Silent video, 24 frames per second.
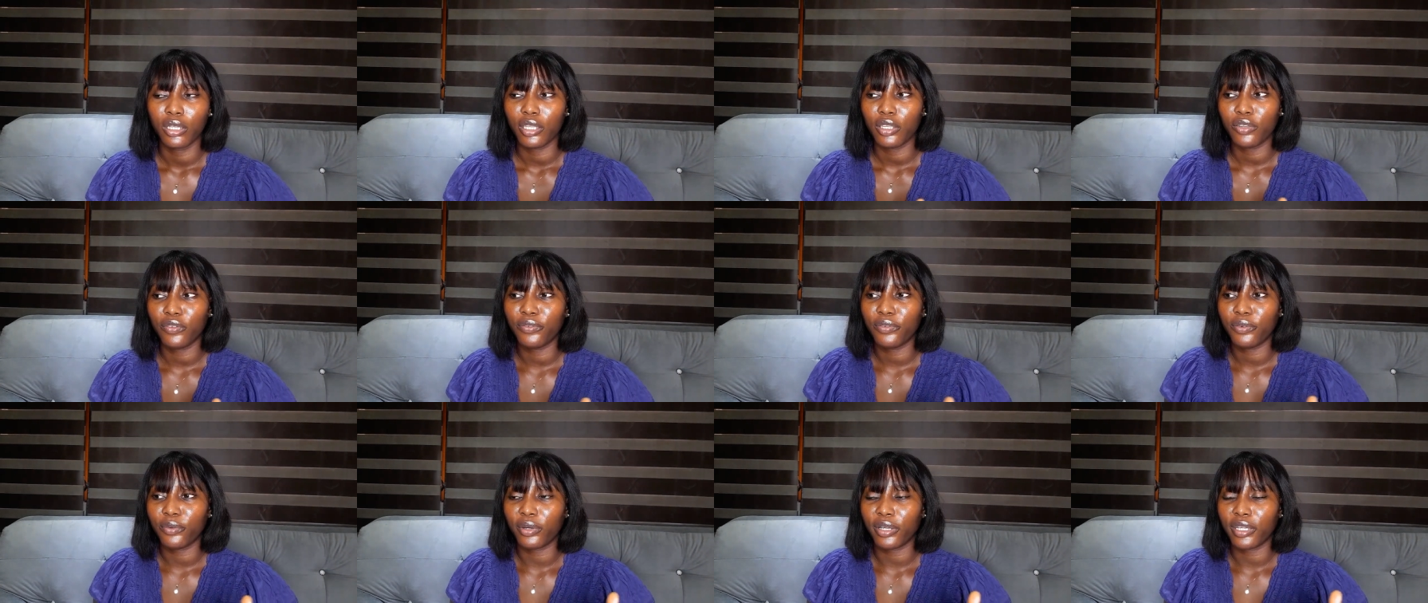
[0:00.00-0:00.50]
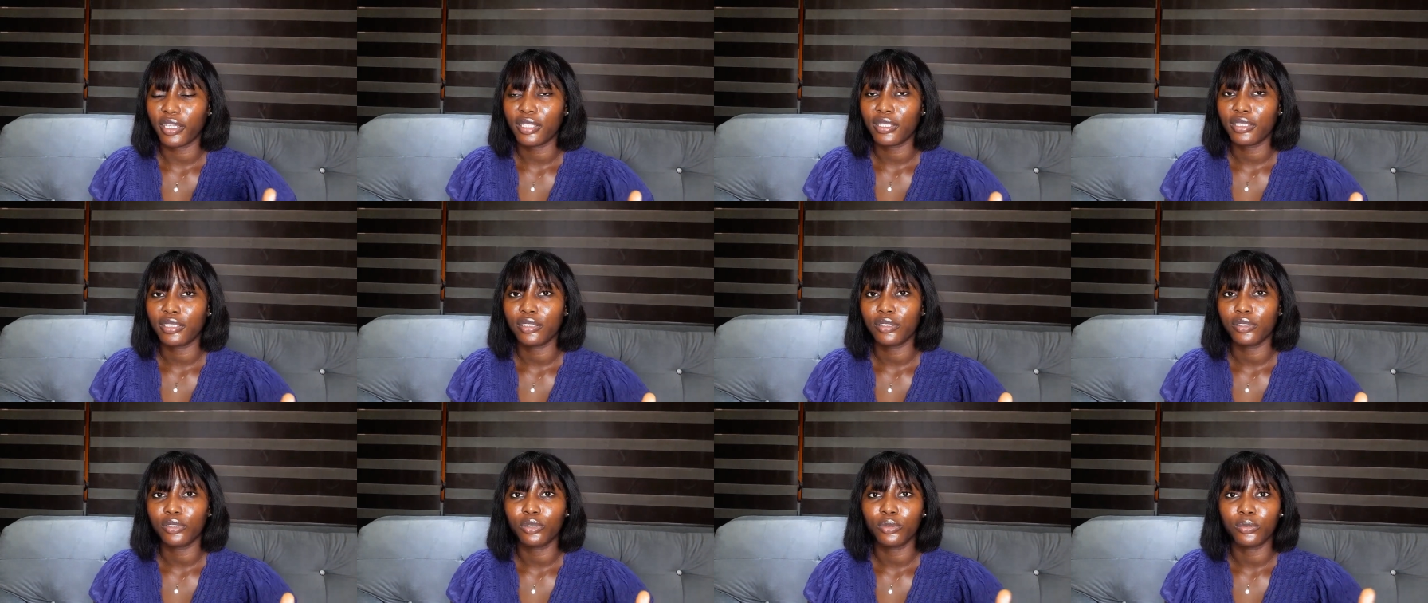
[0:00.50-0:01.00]
if you are
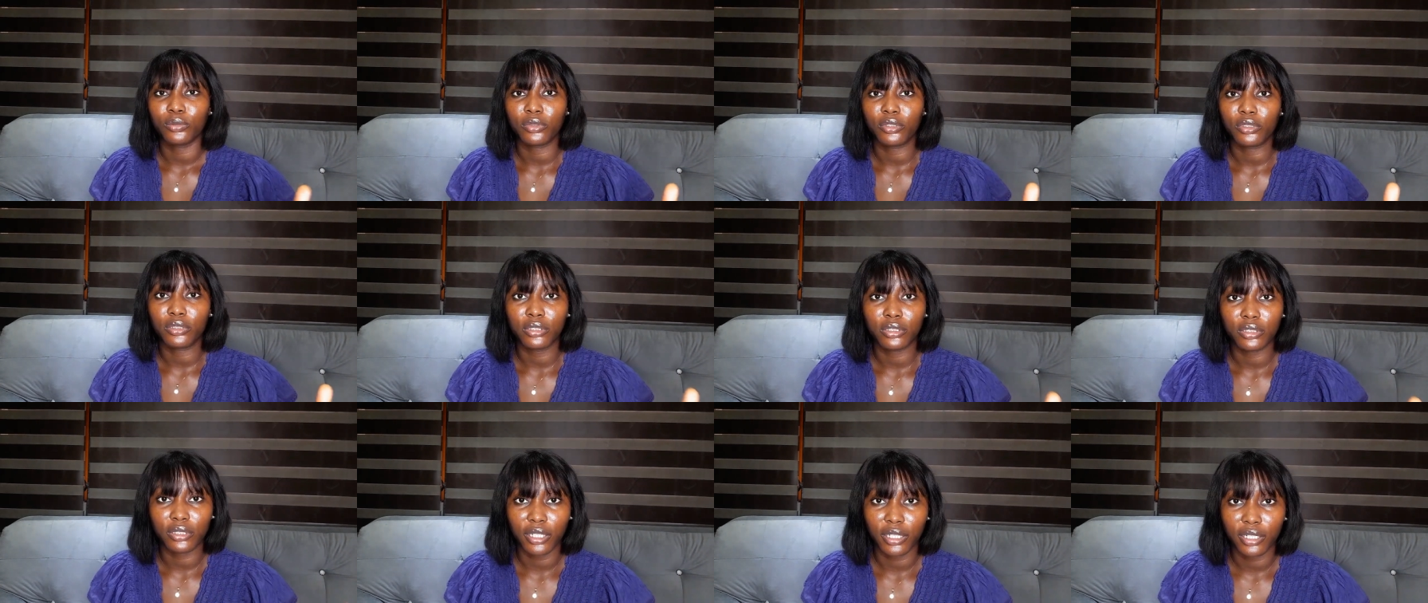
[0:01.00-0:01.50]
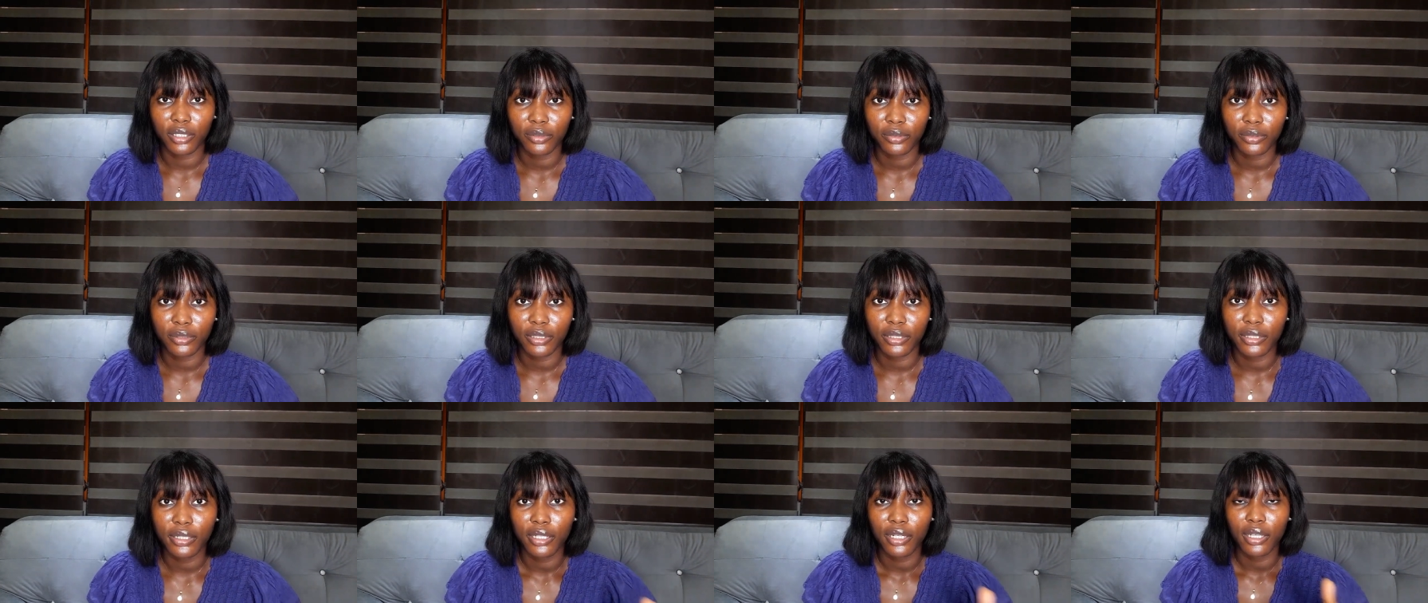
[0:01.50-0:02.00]
eating too much
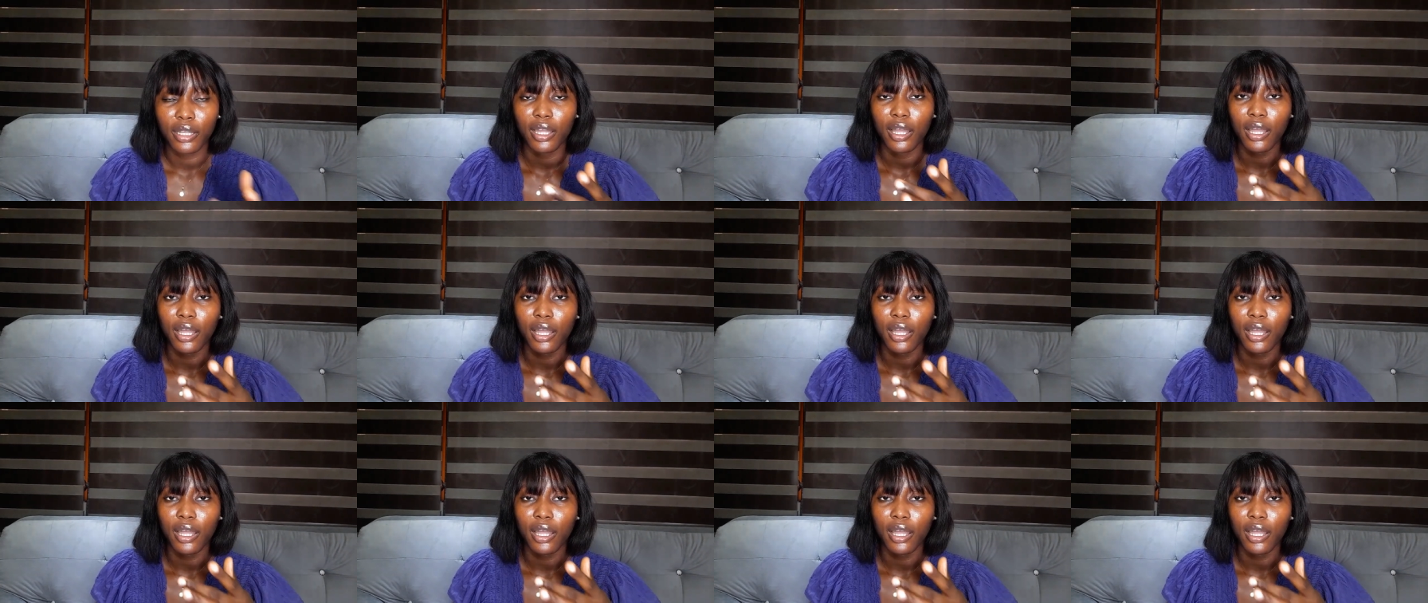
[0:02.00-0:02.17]
dairy,